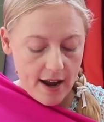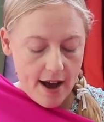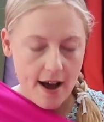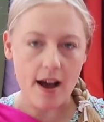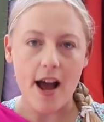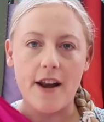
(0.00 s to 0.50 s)

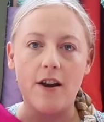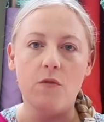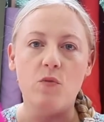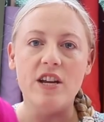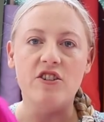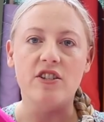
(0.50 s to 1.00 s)

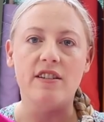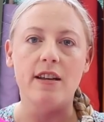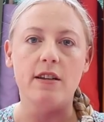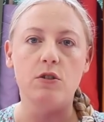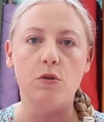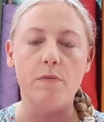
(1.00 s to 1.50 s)
and we just
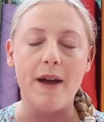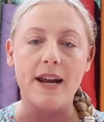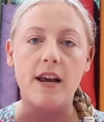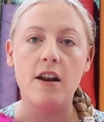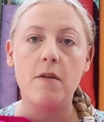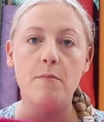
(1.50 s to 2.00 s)
think this would make an